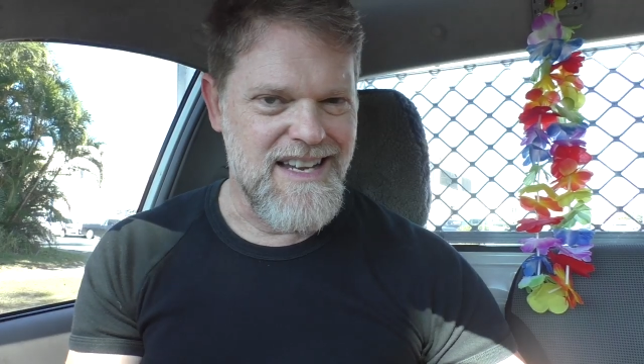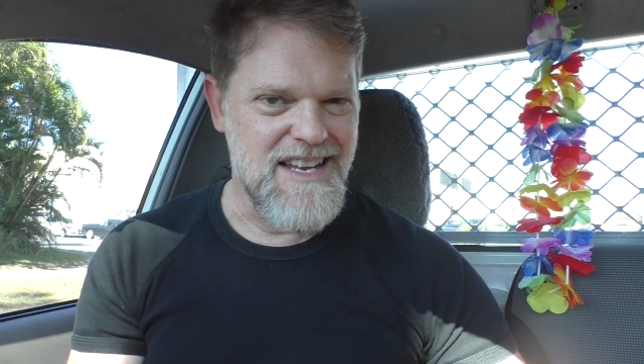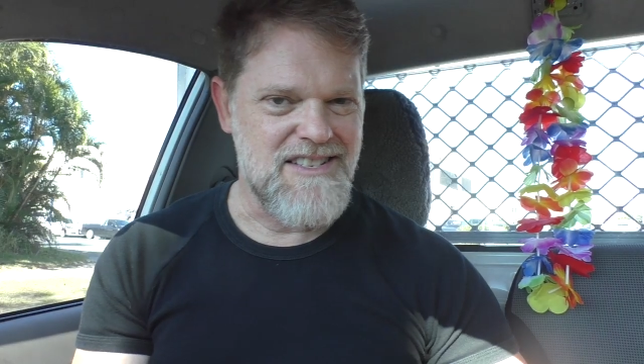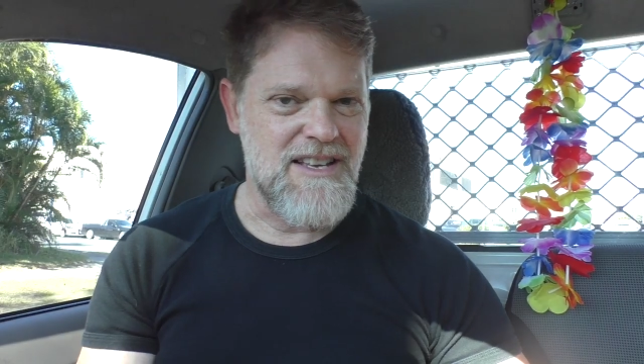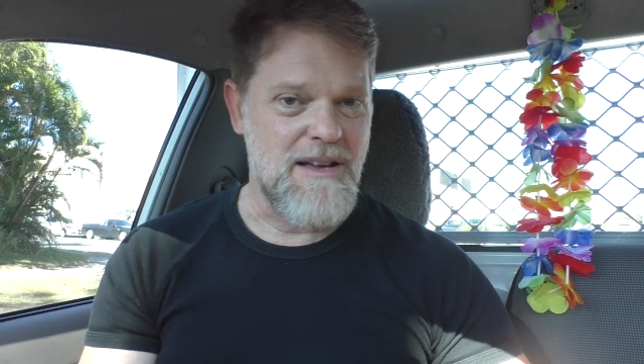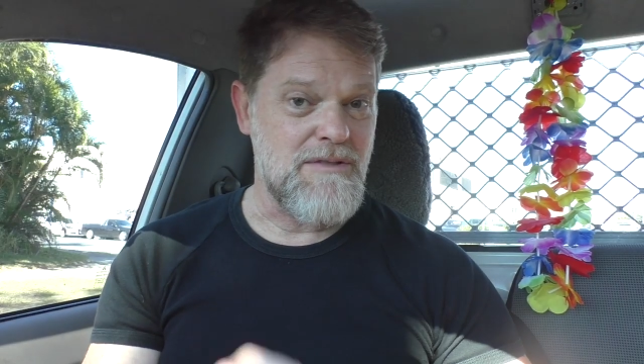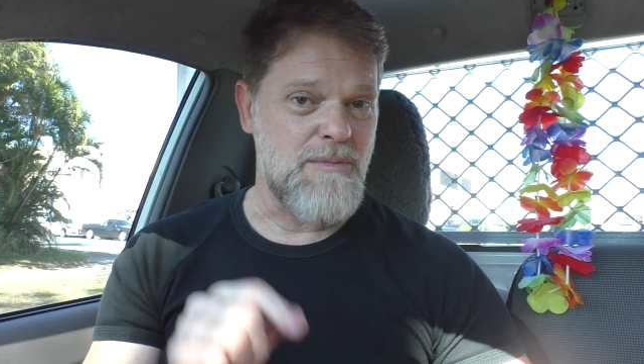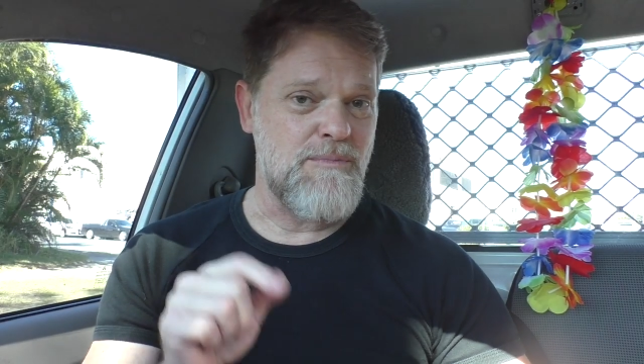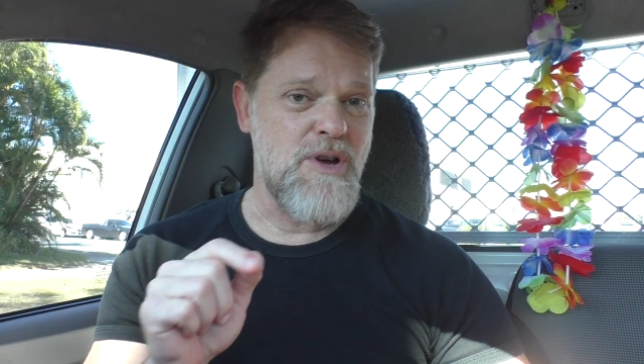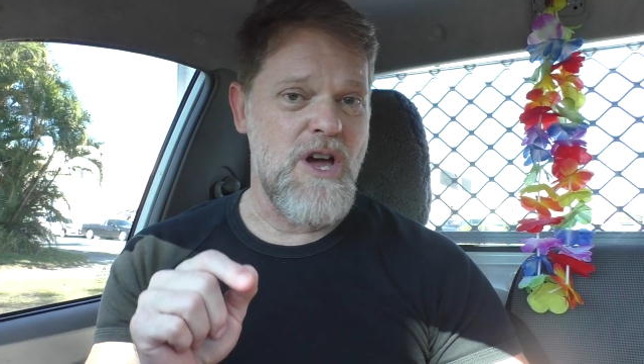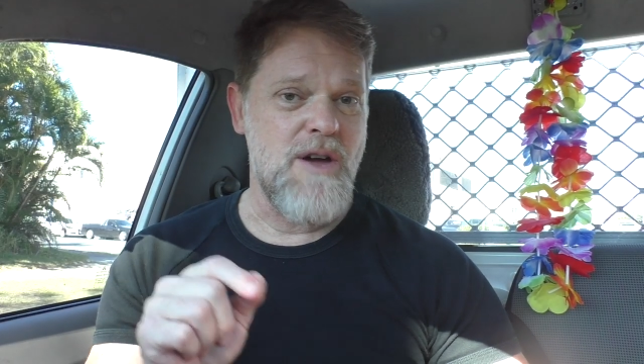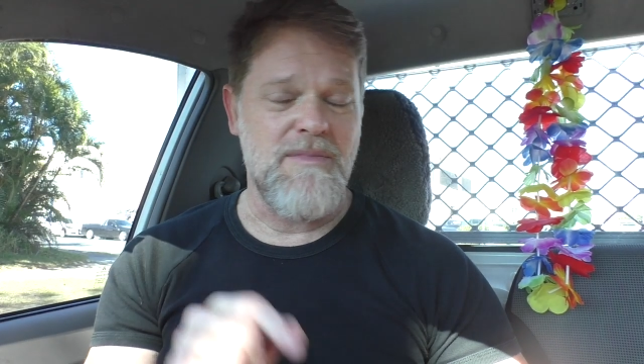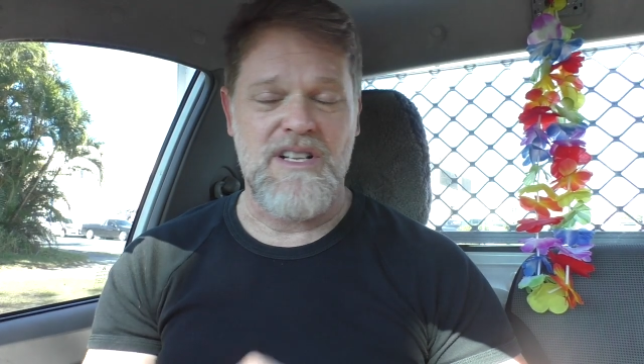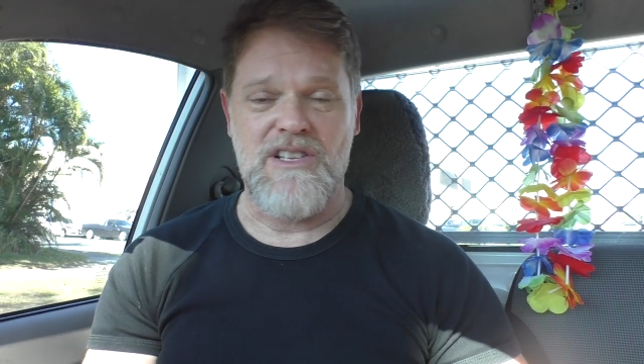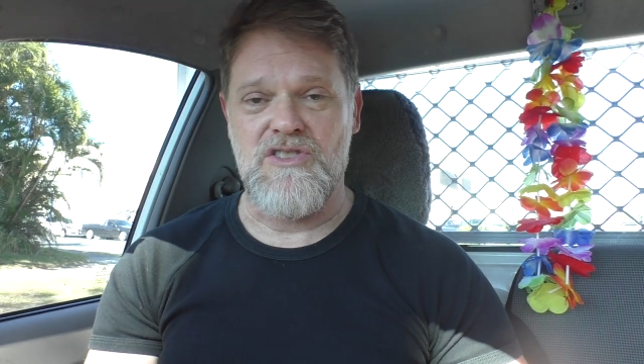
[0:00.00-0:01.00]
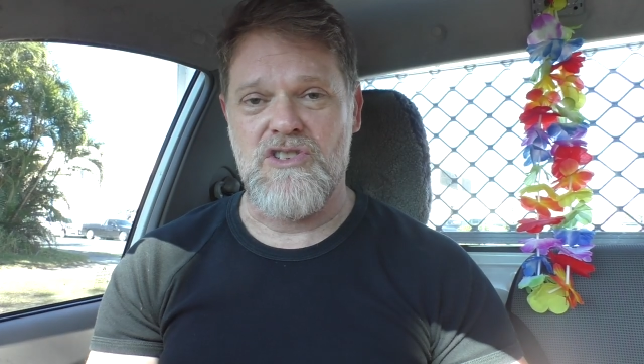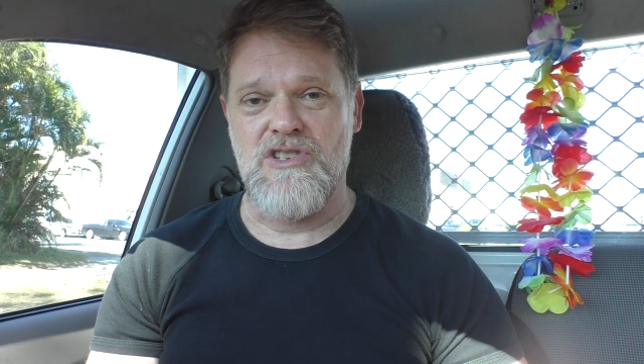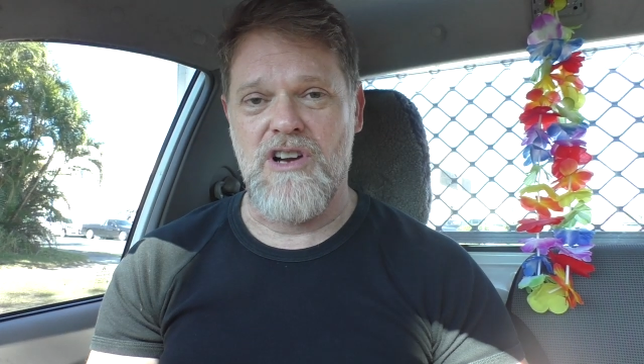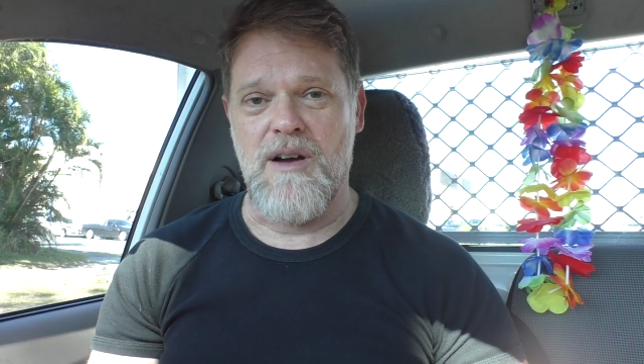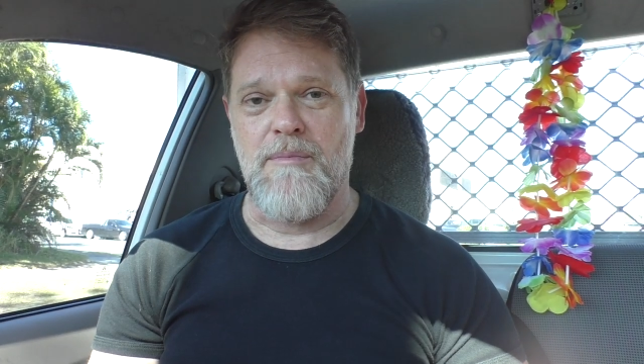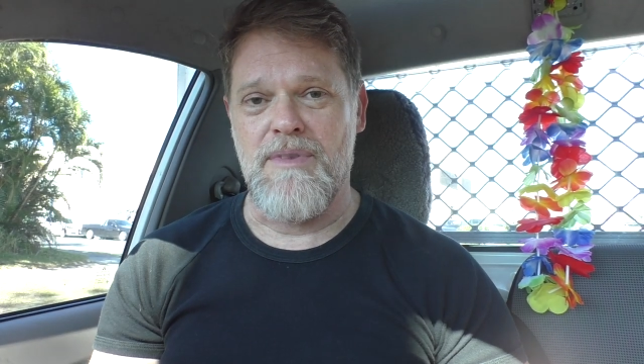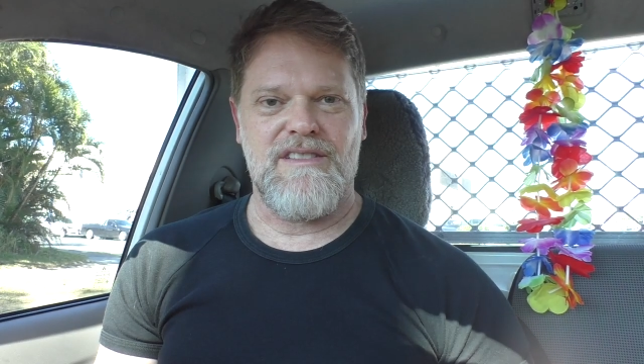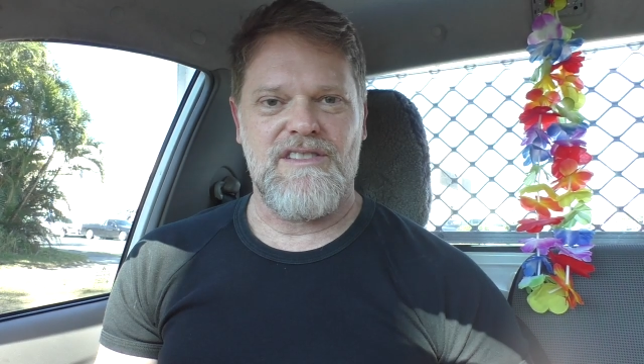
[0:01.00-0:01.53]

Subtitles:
except a permanent shop.